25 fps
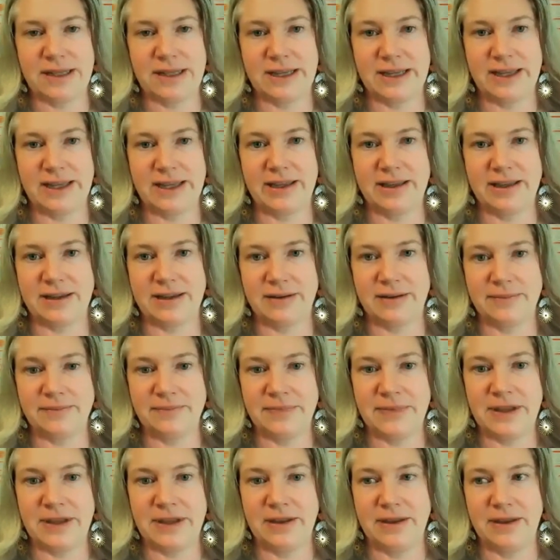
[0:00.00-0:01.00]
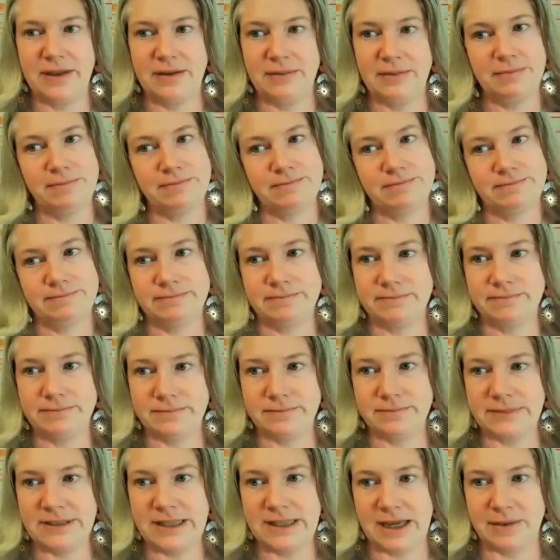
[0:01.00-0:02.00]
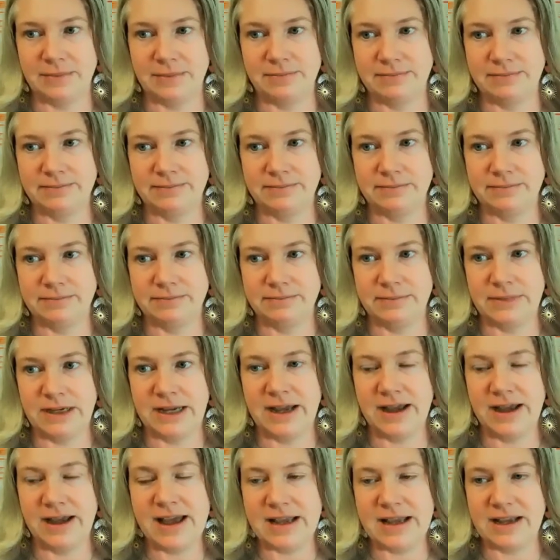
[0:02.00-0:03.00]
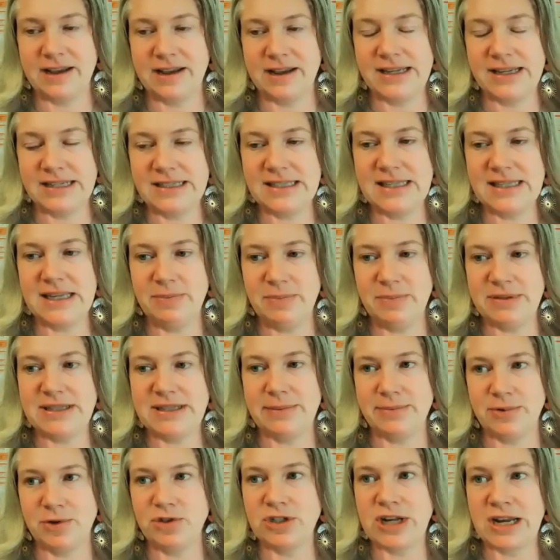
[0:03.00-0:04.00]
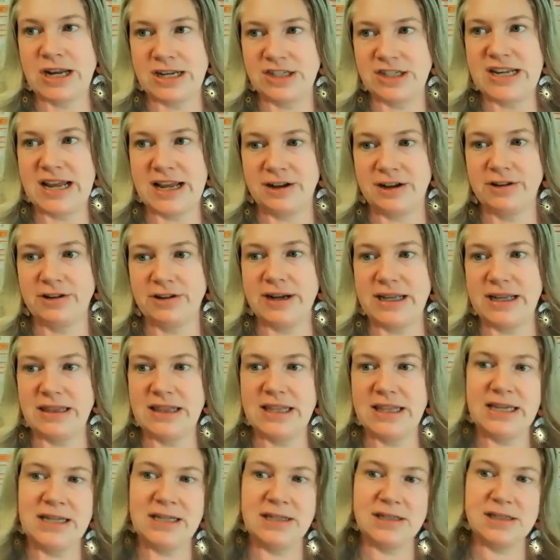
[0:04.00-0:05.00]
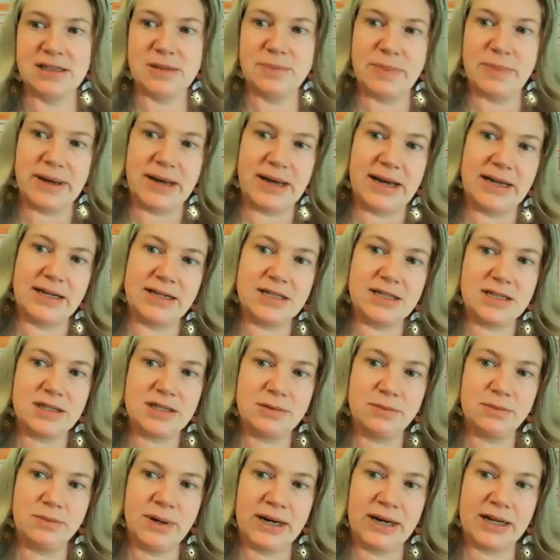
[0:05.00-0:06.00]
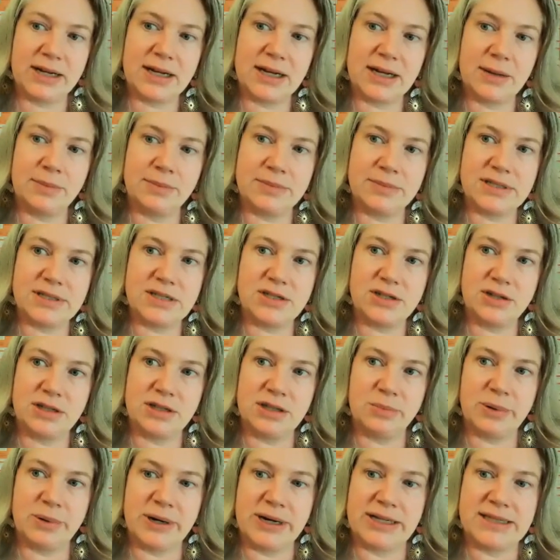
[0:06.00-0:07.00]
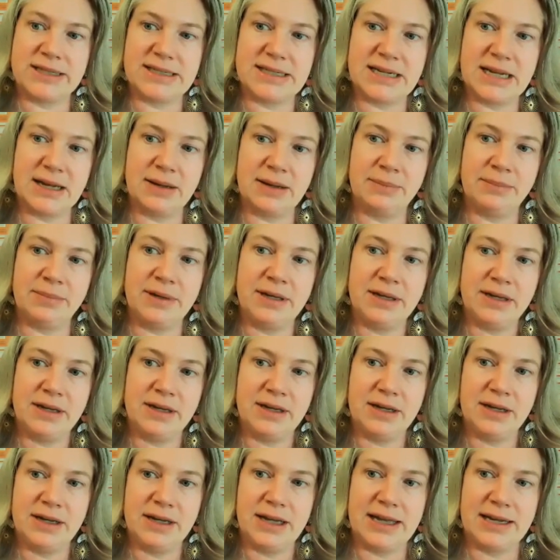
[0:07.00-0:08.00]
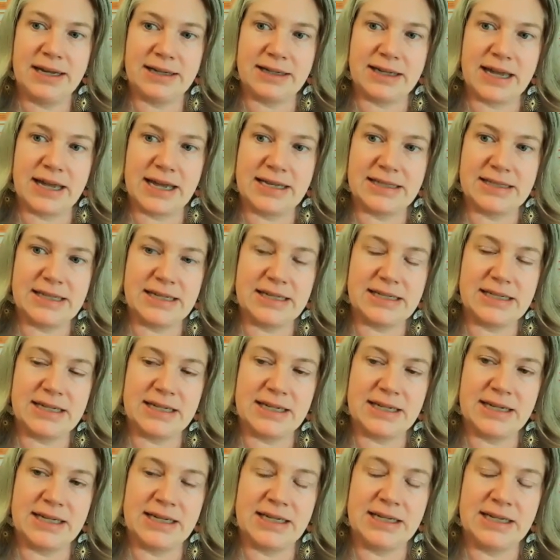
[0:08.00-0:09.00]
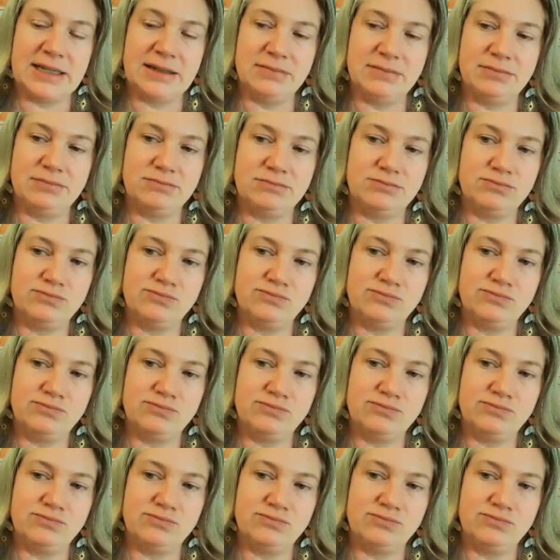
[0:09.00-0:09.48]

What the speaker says: Like, yeah, I can see perceptual change downgrade things, but when it comes to the brainstem and KCT,